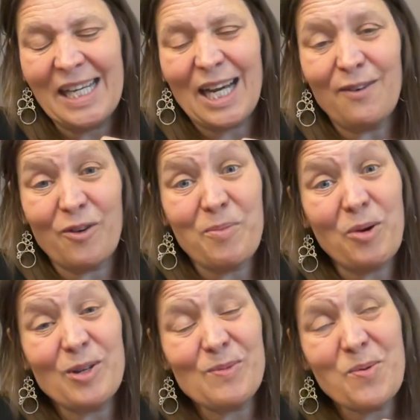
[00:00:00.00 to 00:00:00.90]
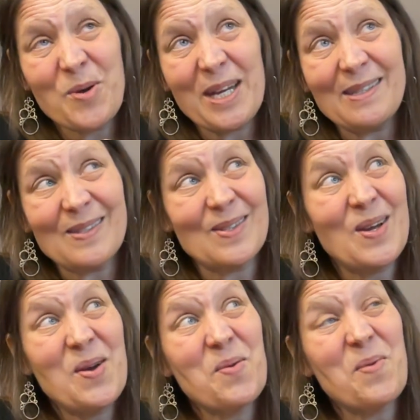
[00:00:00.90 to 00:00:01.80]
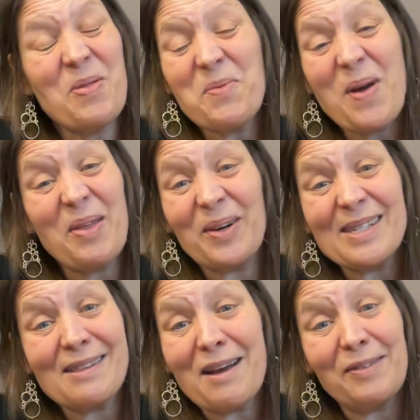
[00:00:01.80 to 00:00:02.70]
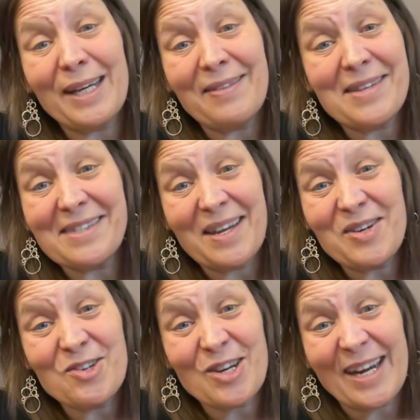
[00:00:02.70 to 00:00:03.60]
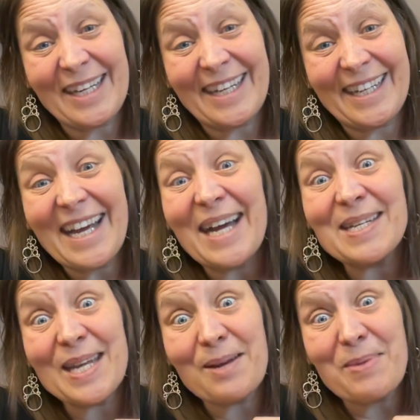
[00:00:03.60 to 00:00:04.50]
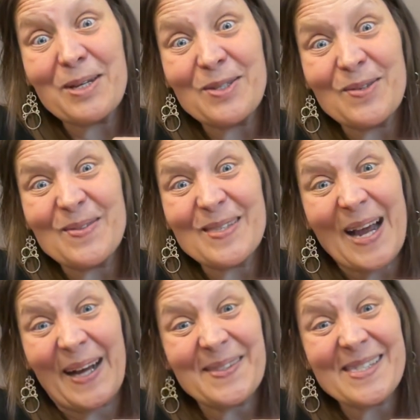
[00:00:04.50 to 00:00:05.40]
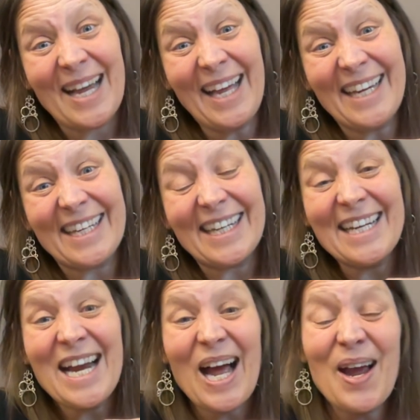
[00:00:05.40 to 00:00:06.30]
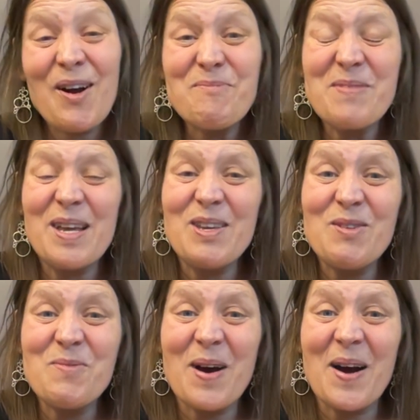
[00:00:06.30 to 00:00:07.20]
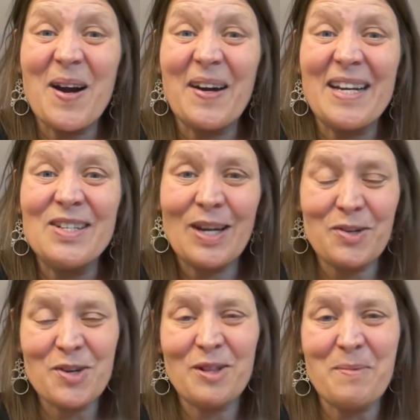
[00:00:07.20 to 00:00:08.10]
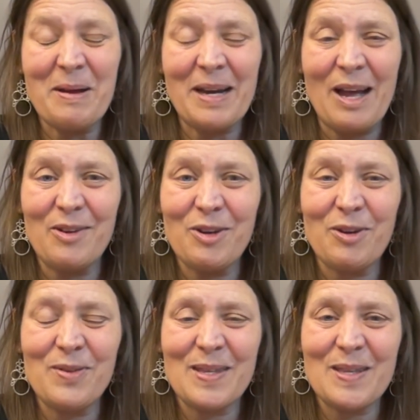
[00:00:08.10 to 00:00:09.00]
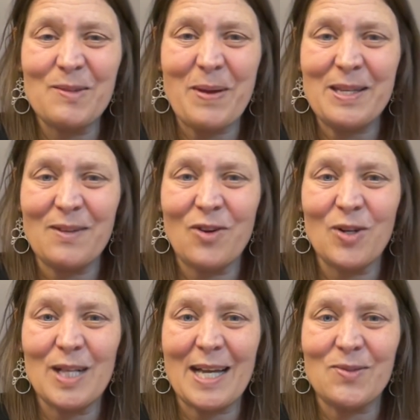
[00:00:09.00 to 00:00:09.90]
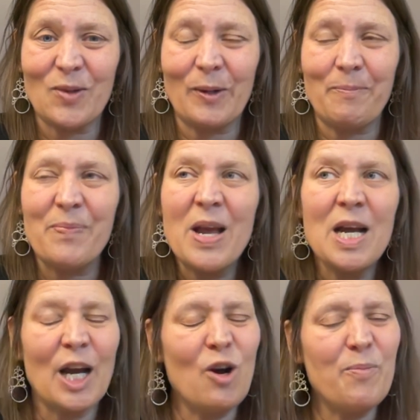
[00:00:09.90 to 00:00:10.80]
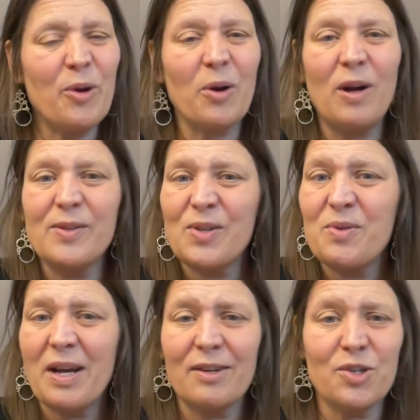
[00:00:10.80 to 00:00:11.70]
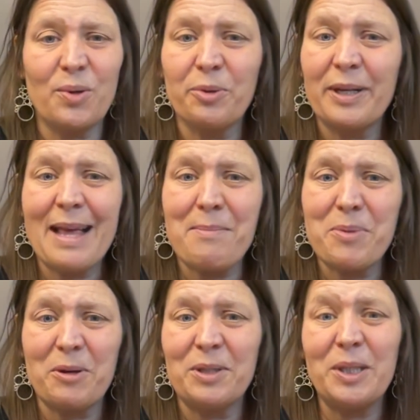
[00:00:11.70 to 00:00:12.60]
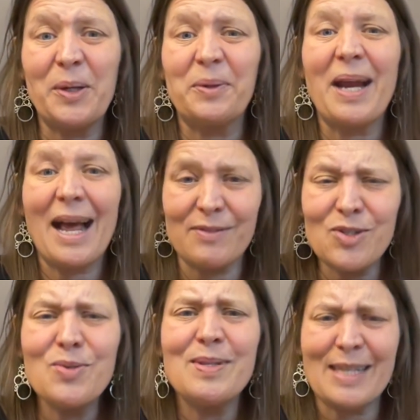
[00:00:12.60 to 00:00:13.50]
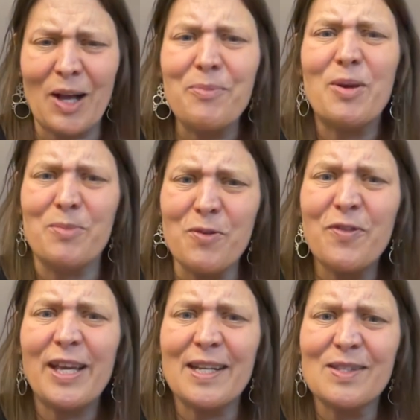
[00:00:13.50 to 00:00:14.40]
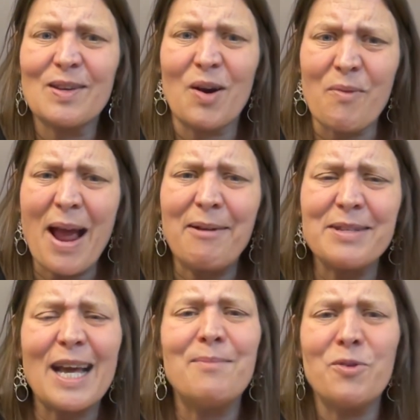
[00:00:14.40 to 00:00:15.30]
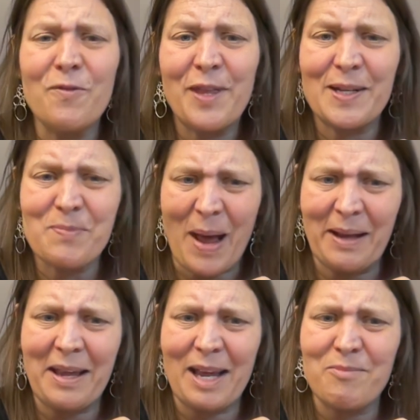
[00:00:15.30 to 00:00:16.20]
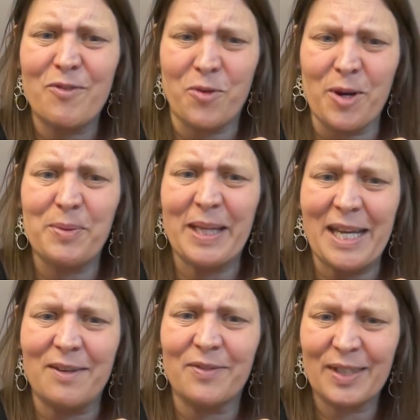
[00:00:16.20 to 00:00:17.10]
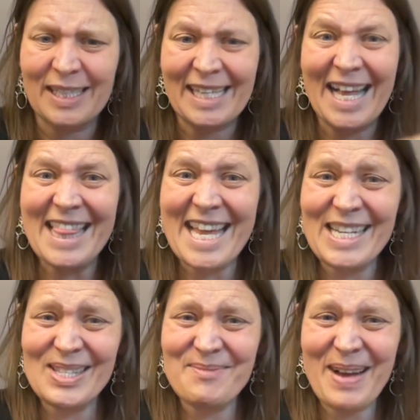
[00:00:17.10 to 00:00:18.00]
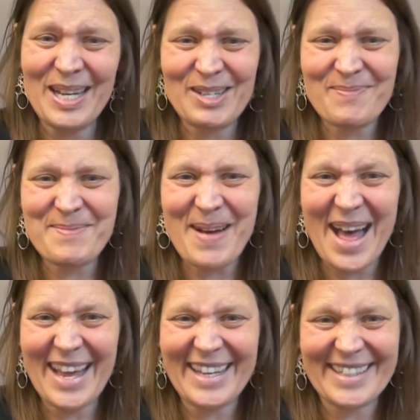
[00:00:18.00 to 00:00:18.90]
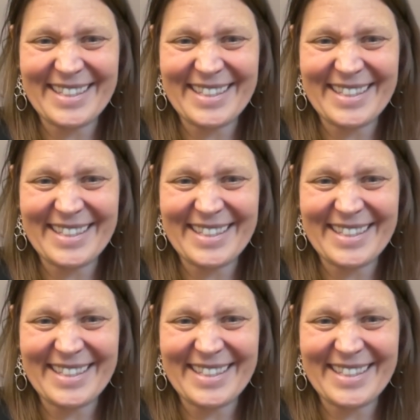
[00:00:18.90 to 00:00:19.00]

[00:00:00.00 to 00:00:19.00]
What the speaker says: And for bonus points, when the weather is lovely and the sun is shining, I take my students outside. I hope that you are intentional about how you're using the space of your classroom. I hope you're also not shouldering that burden alone. Have students help you move things around and move things back again before you leave. Thanks so much. Bye-bye.